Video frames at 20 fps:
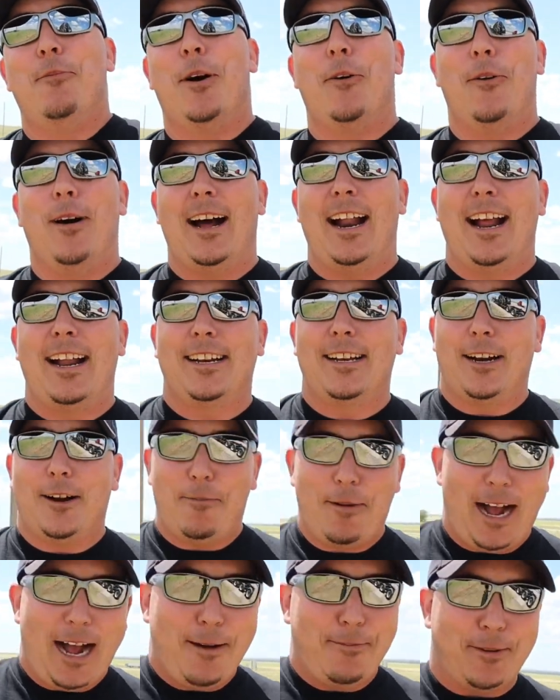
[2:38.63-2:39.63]
what ended up
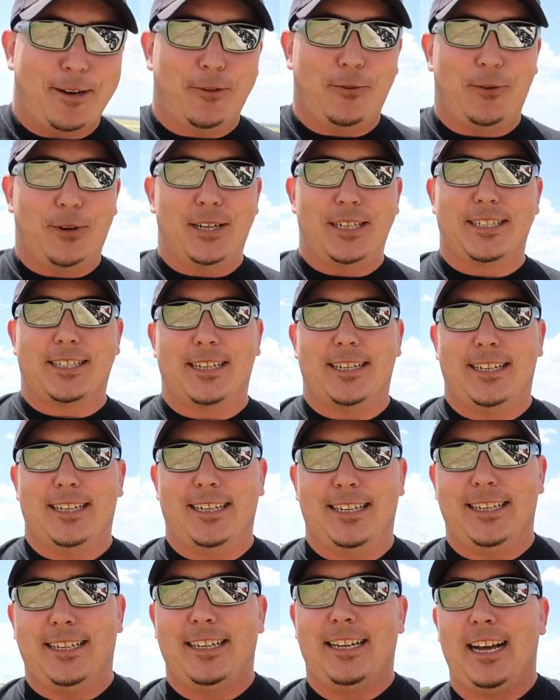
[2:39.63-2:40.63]
happening was
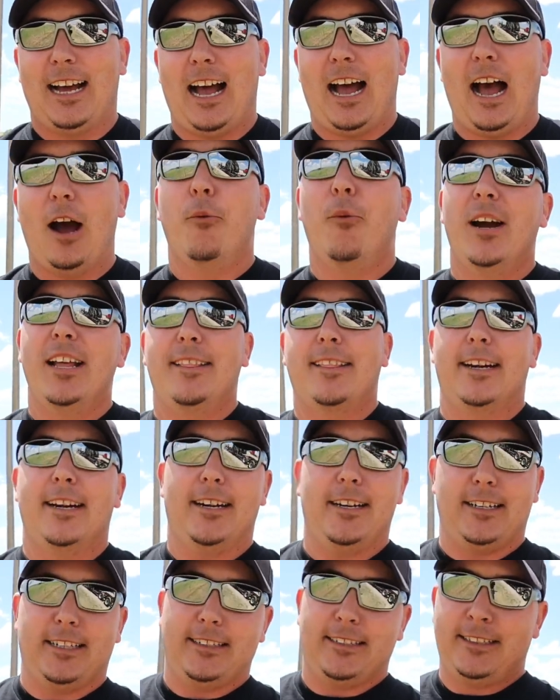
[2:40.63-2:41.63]
I went
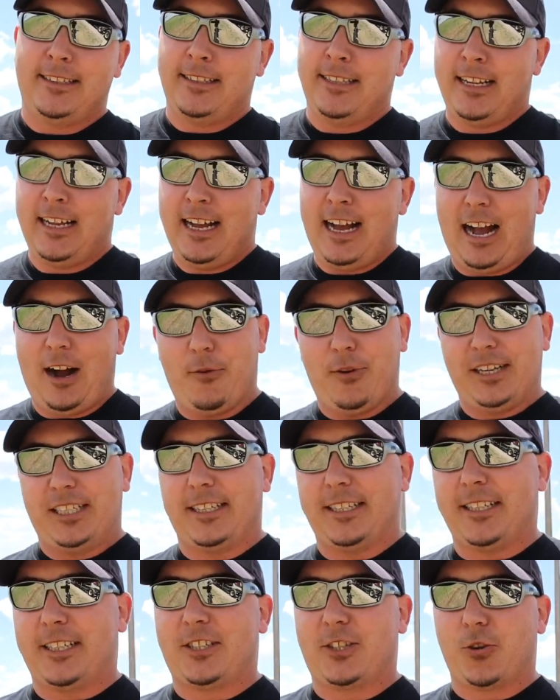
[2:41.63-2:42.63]
there and I went
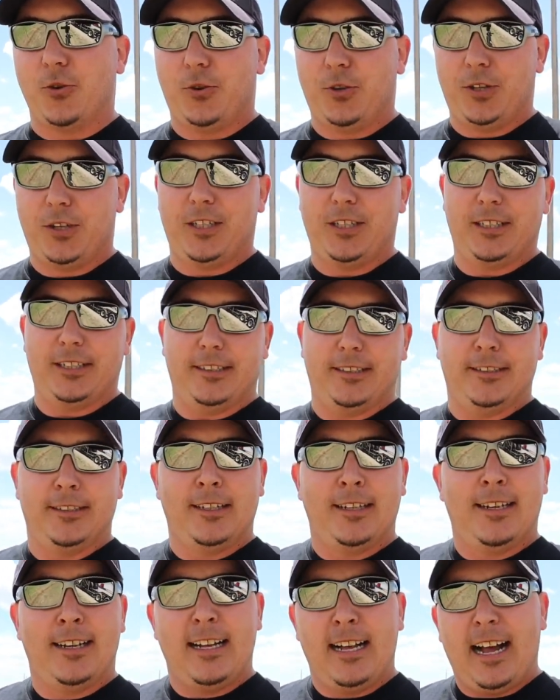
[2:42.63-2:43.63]
to the school, and
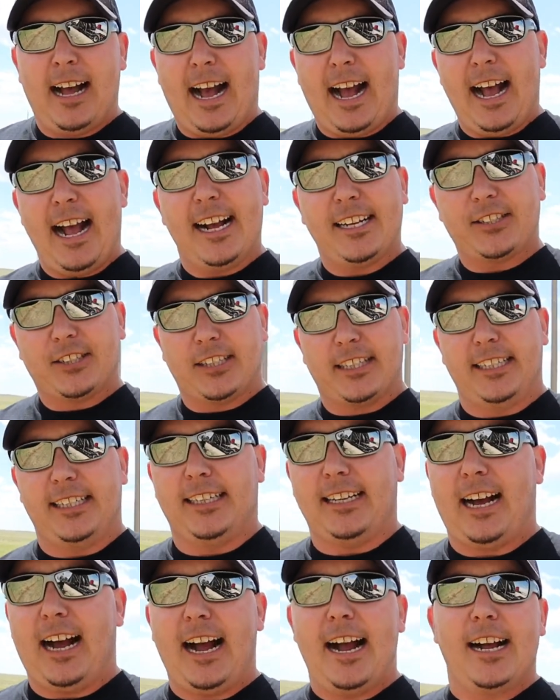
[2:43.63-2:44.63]
I
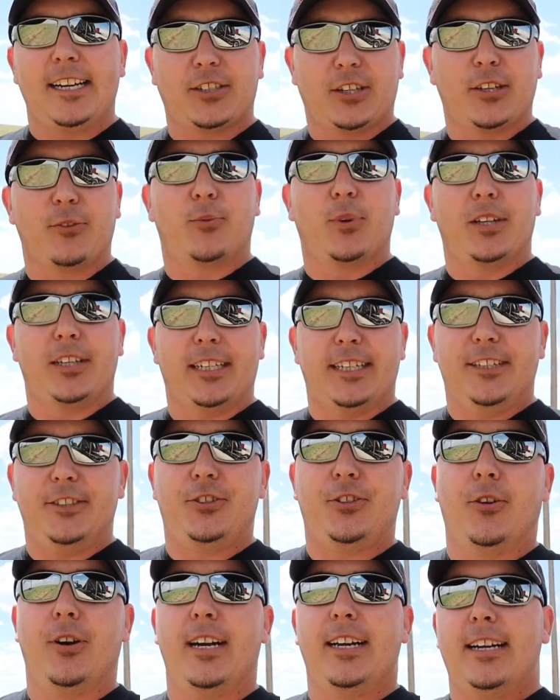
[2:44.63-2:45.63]
actually really
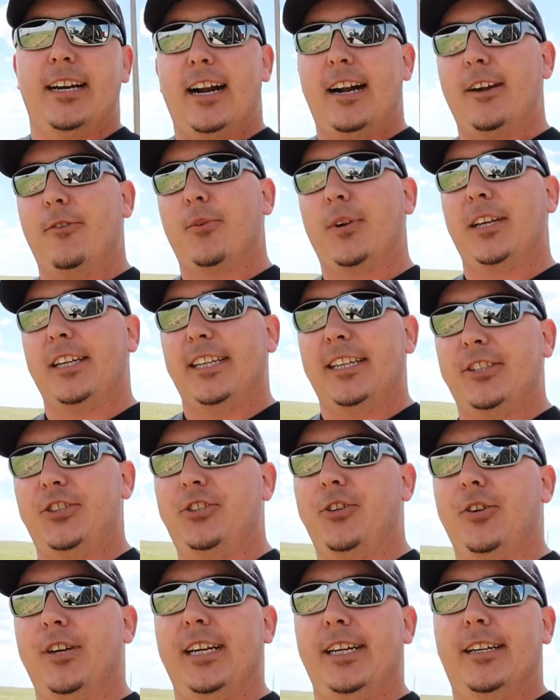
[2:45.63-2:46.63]
enjoyed it. I really
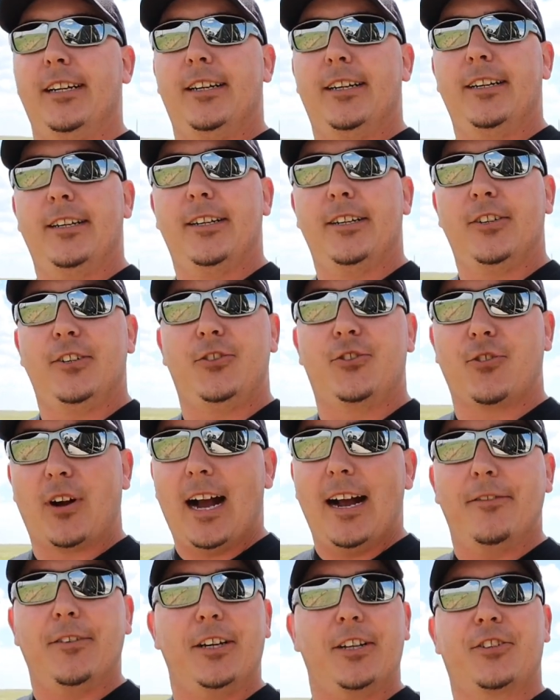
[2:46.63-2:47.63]
enjoyed
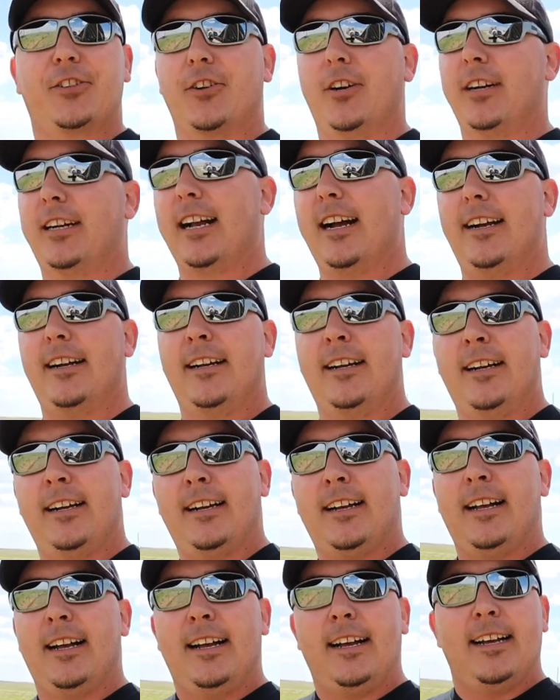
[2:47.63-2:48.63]
driving a truck.
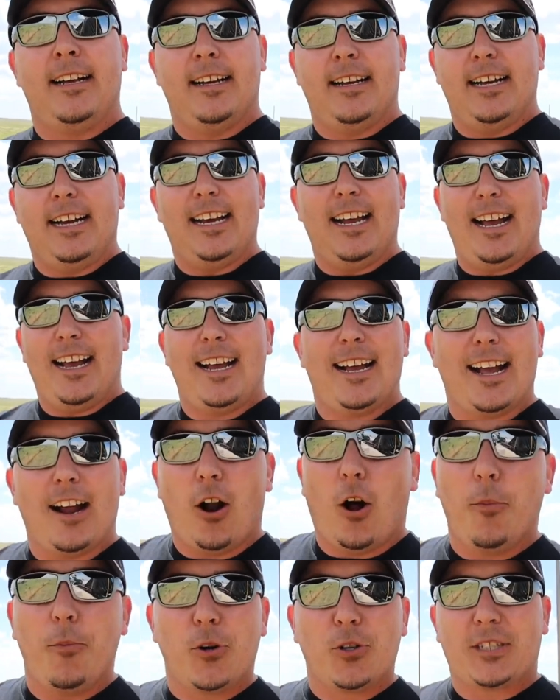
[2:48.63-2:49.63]
It
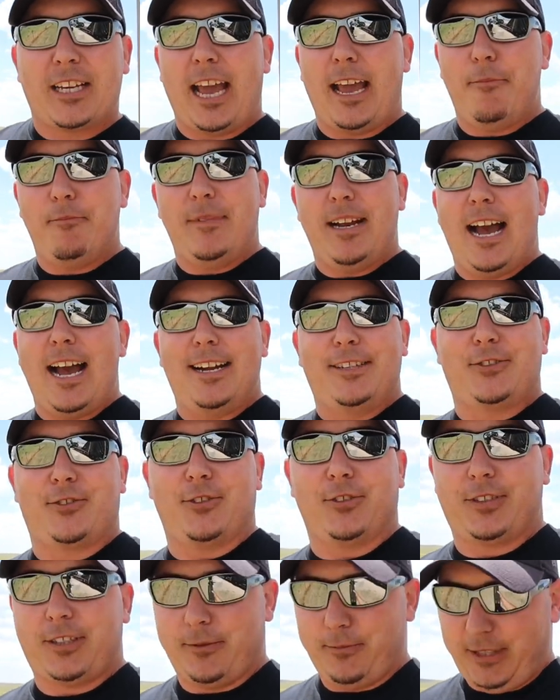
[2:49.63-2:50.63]
almost came
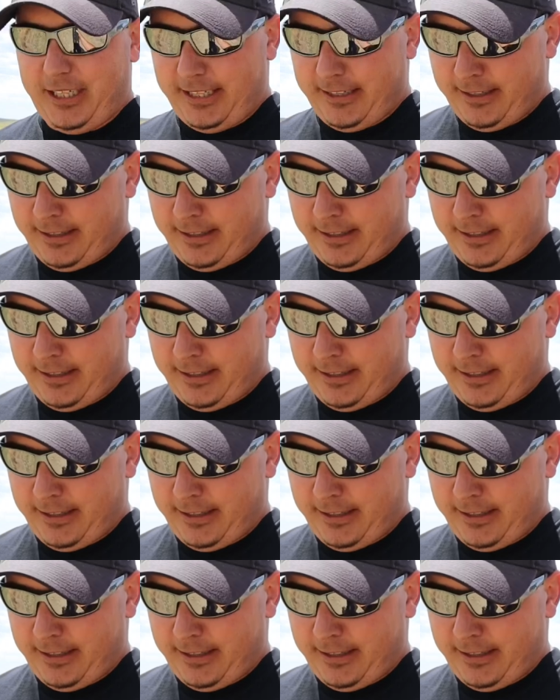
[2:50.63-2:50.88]
natural to me.